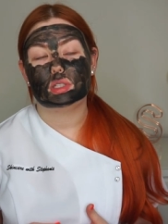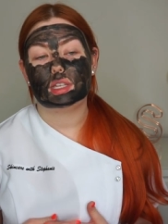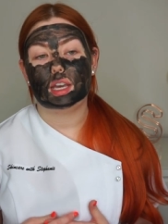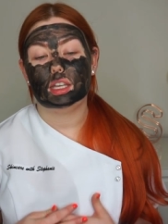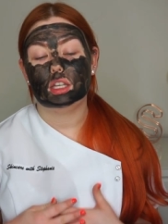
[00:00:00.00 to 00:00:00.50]

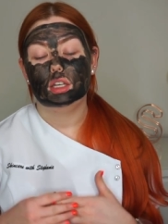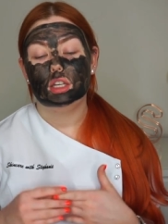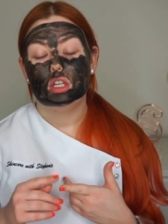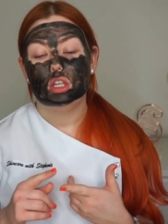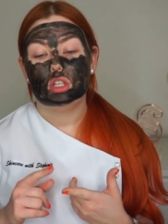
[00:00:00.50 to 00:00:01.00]
say
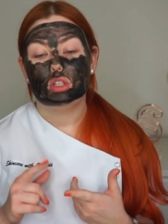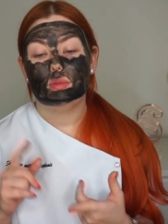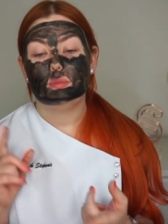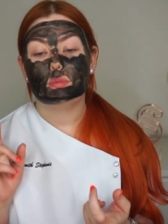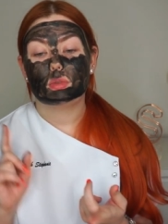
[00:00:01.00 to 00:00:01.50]

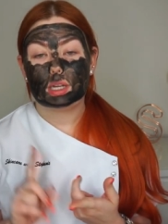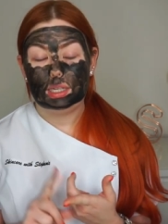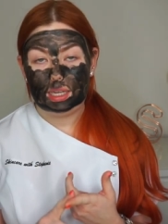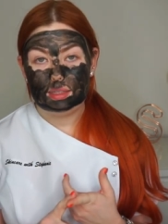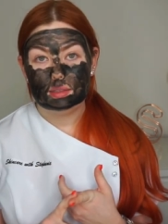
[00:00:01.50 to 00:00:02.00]

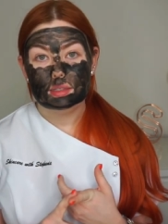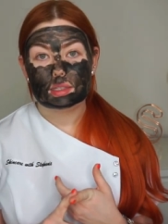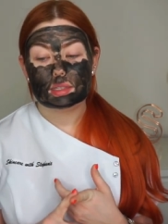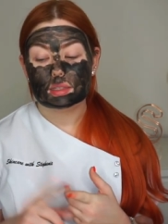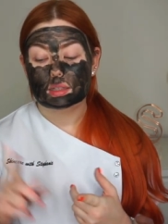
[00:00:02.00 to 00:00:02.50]

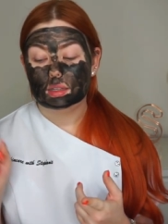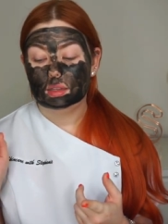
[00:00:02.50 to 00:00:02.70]
cleanse,